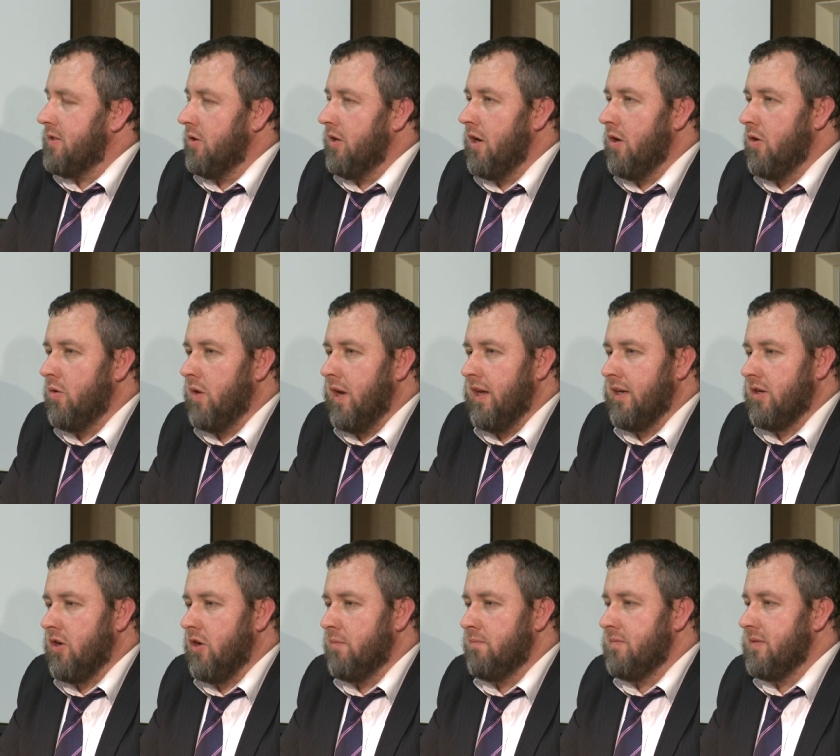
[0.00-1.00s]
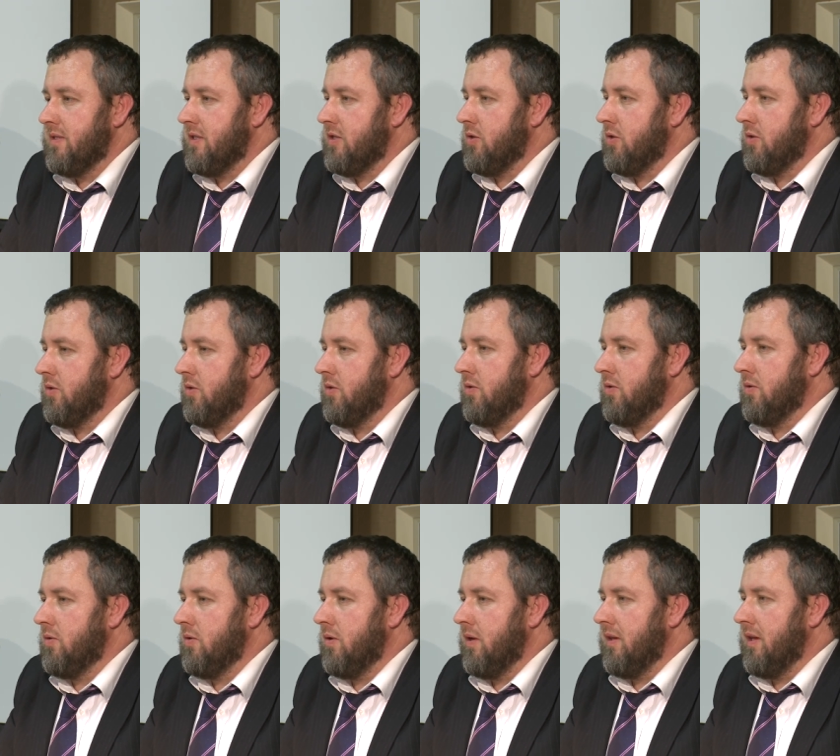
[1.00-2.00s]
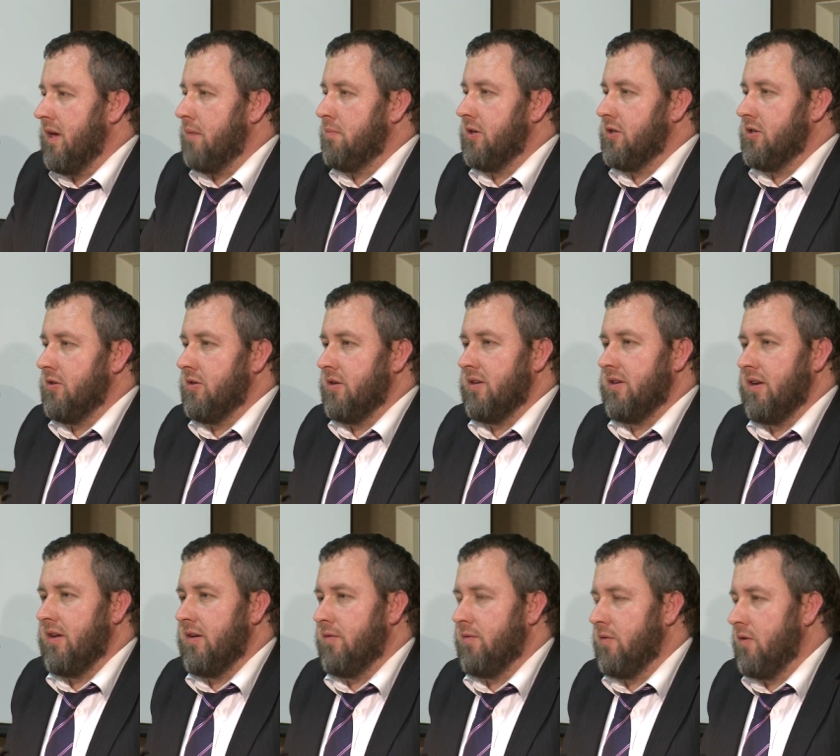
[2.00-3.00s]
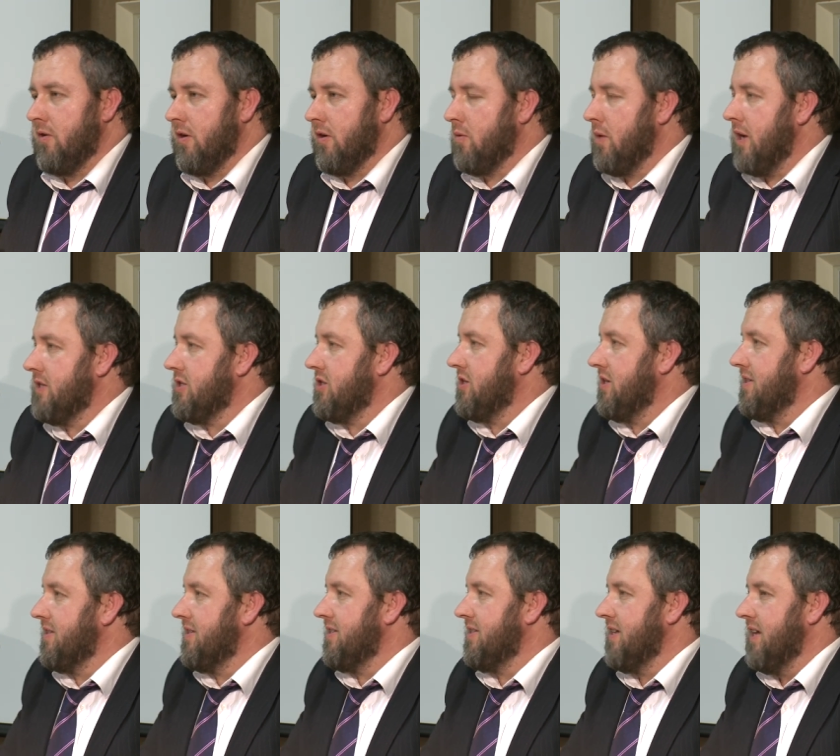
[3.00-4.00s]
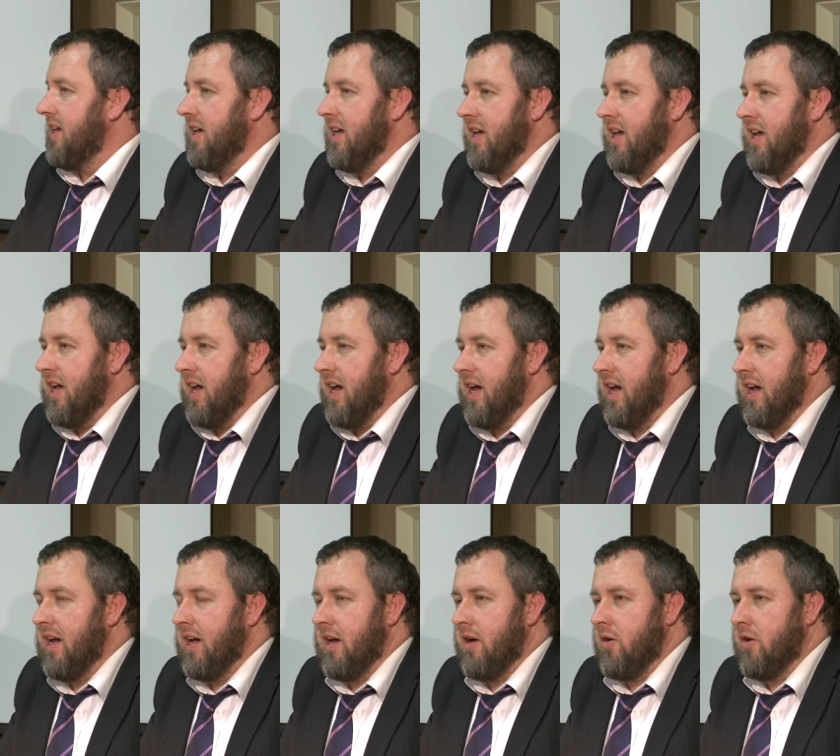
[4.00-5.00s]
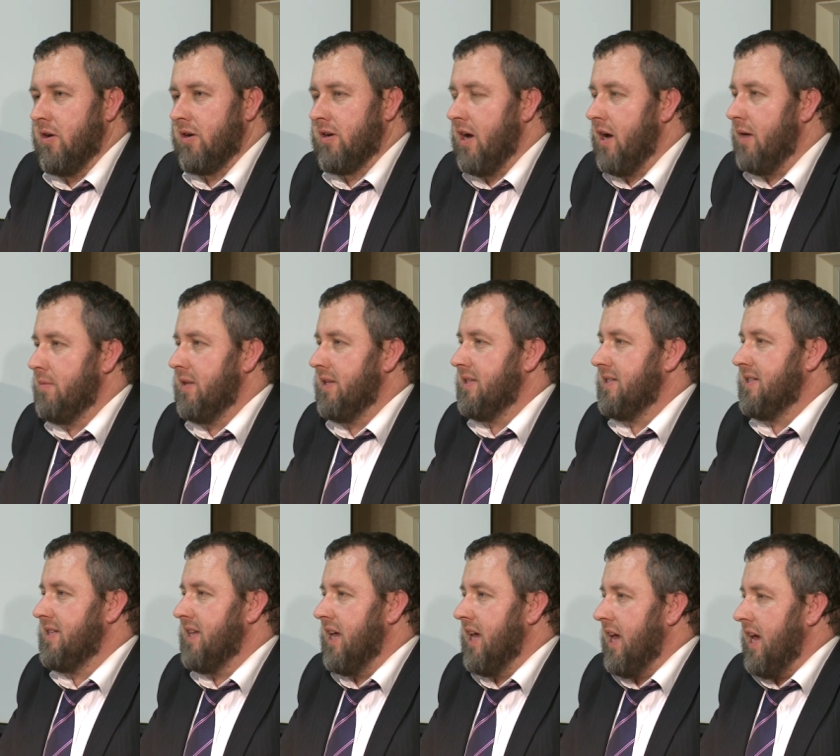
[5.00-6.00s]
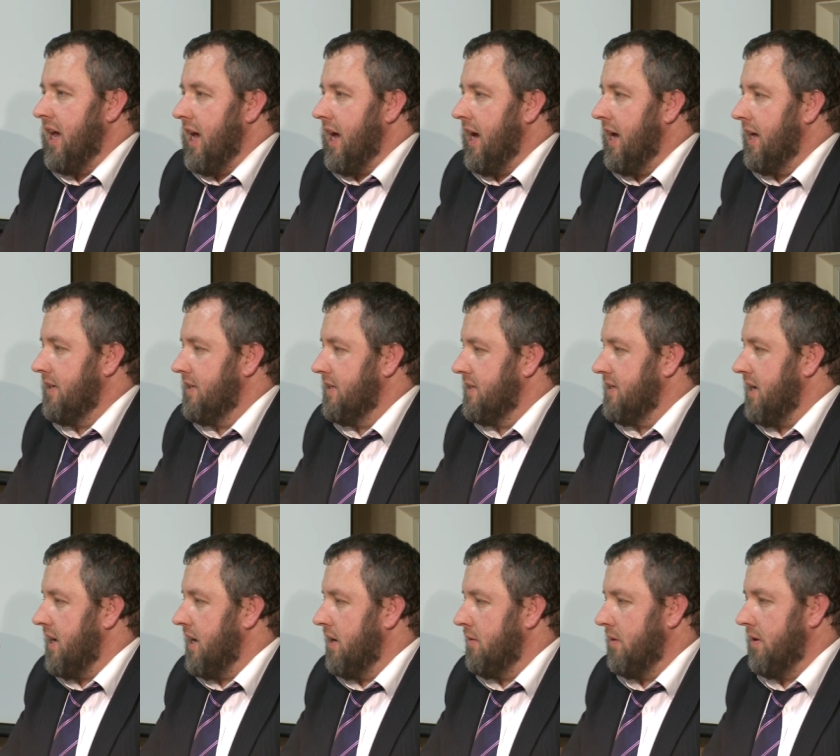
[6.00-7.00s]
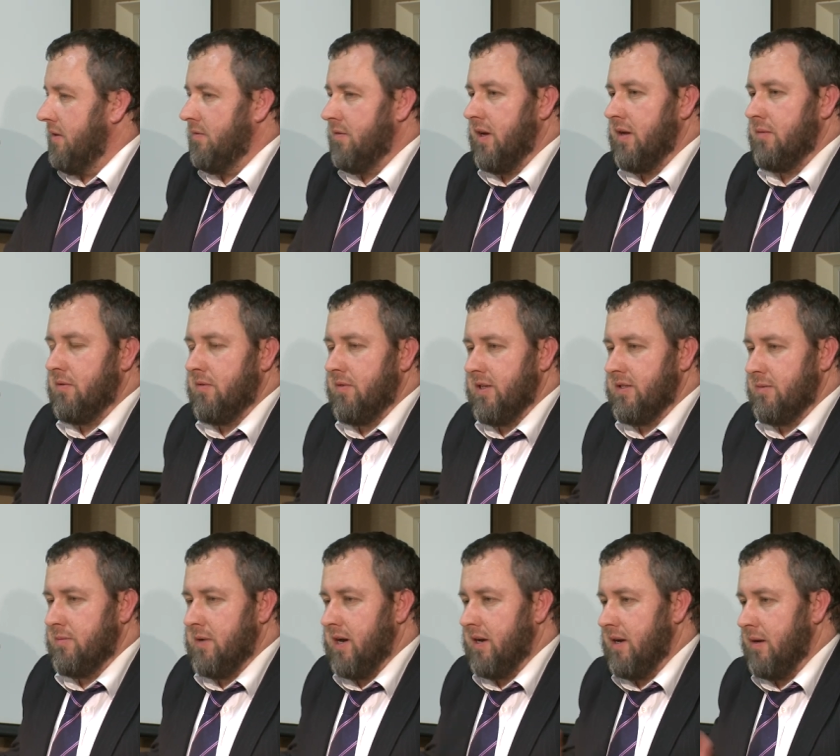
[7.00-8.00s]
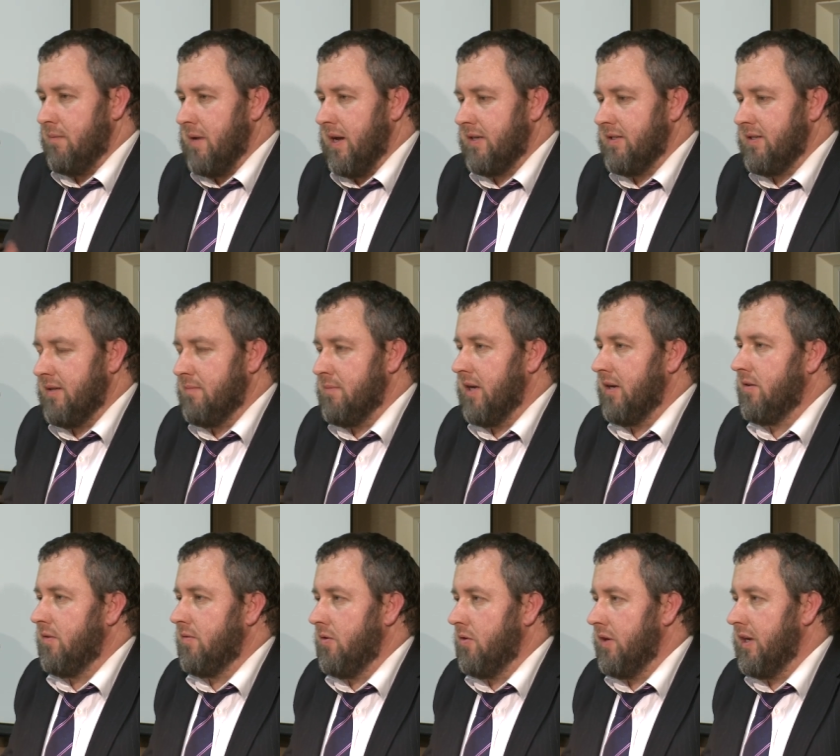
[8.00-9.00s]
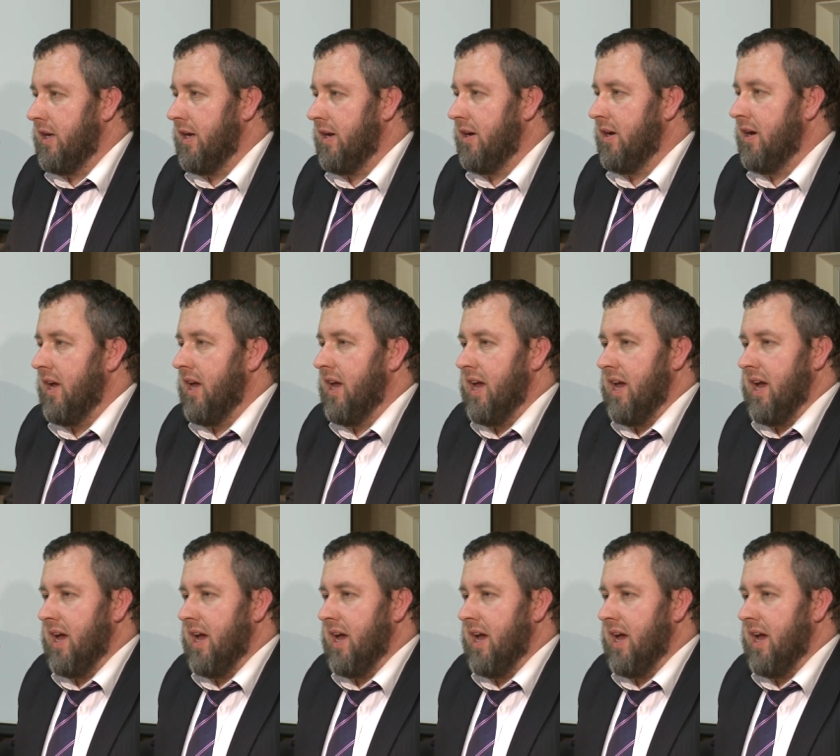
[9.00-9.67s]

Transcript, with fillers: so now it comes to the opportunity for questions uh, or comments, and I will invite Professor Bartlett back to the microphone here,